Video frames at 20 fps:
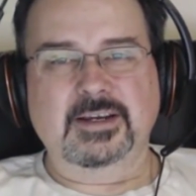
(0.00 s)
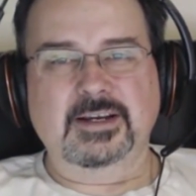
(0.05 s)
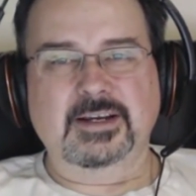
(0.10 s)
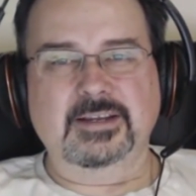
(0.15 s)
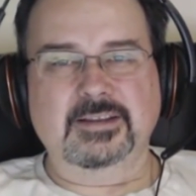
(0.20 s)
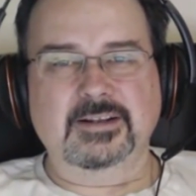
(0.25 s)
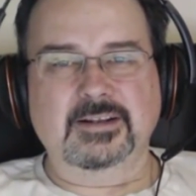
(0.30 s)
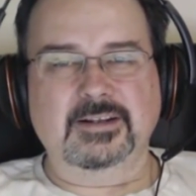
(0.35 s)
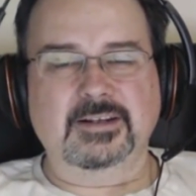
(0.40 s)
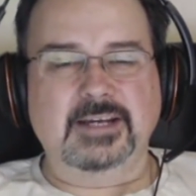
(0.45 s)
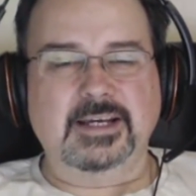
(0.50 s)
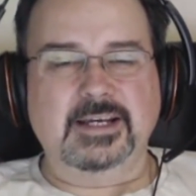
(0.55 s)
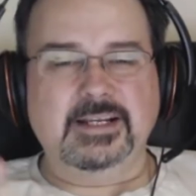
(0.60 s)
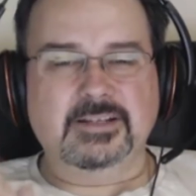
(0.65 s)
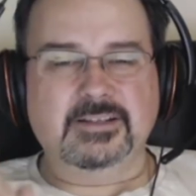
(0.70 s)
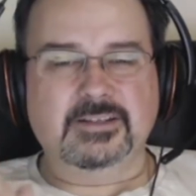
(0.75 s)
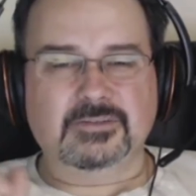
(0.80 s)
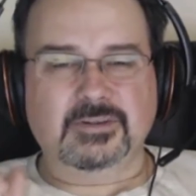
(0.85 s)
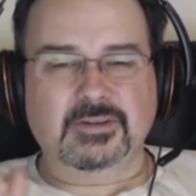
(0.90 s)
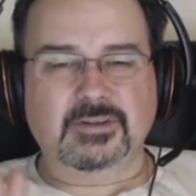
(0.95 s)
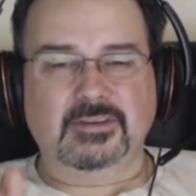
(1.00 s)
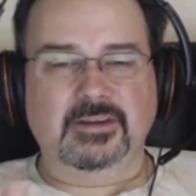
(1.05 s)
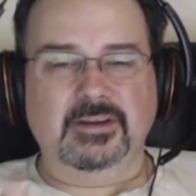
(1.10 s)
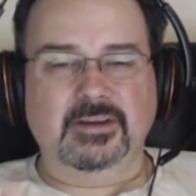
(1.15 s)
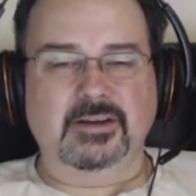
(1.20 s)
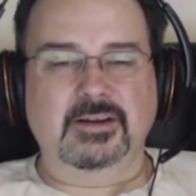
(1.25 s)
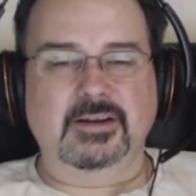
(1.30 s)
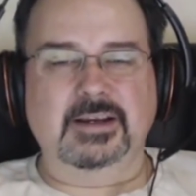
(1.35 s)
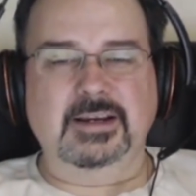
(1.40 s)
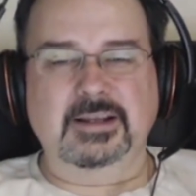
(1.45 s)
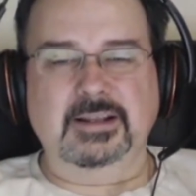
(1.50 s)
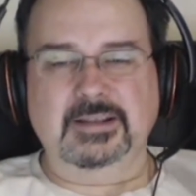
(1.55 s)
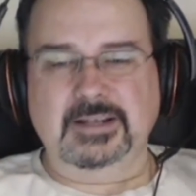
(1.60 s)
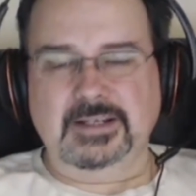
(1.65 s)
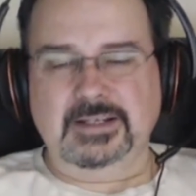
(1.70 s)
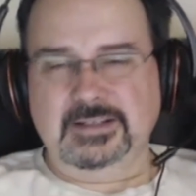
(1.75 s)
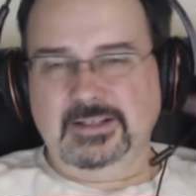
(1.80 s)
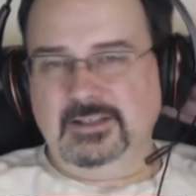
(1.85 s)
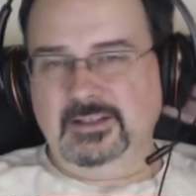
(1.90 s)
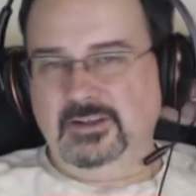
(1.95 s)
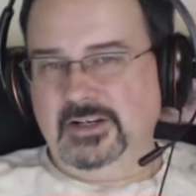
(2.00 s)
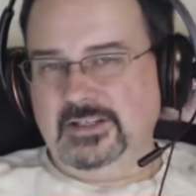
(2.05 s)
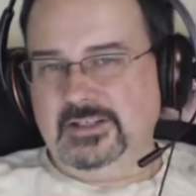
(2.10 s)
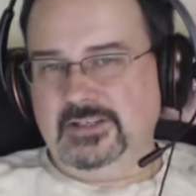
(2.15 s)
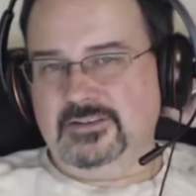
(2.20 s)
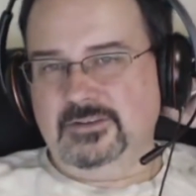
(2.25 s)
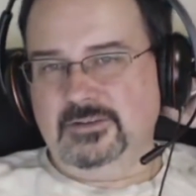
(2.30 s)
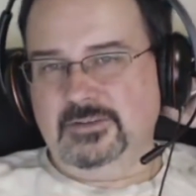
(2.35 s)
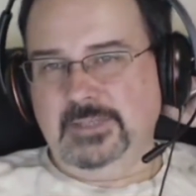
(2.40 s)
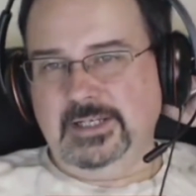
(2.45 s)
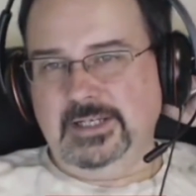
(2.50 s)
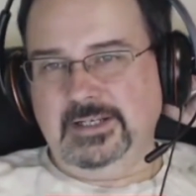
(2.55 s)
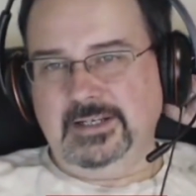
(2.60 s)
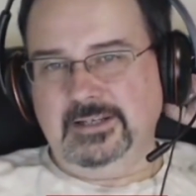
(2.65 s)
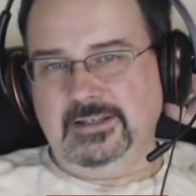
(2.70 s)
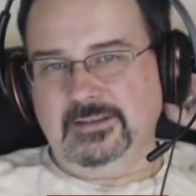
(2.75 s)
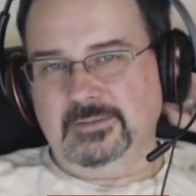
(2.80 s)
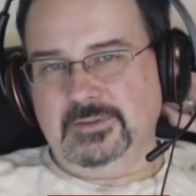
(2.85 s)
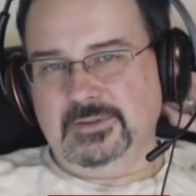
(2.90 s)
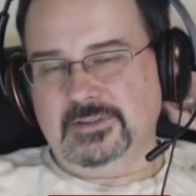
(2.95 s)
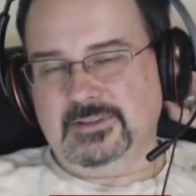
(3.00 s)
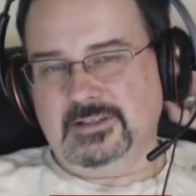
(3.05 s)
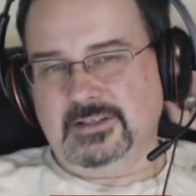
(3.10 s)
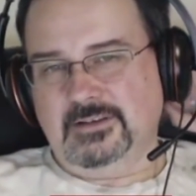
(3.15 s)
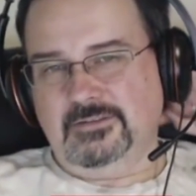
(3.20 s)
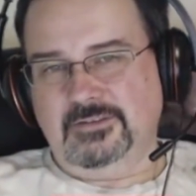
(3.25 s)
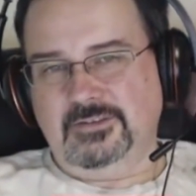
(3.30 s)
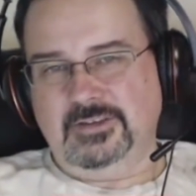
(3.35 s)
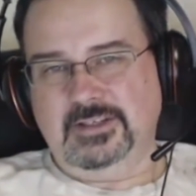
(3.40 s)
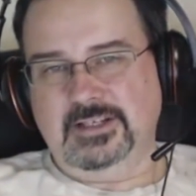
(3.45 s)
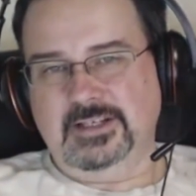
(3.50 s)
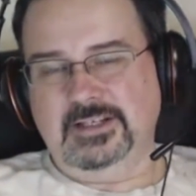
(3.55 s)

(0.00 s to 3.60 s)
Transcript: and the lanes with the LED lights zooming down them and stuff,